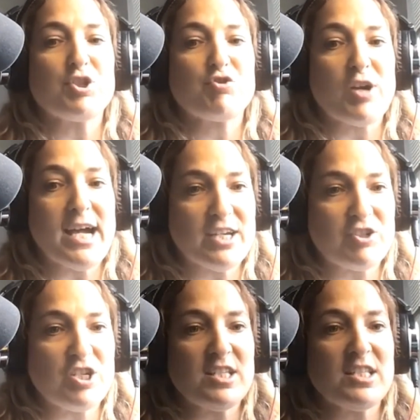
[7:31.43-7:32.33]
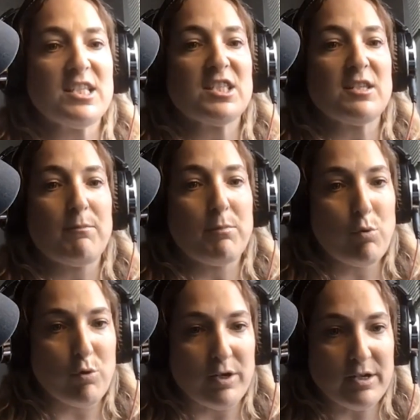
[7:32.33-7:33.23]
strategies to
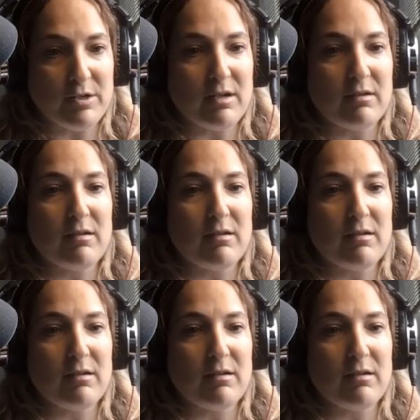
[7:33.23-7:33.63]
support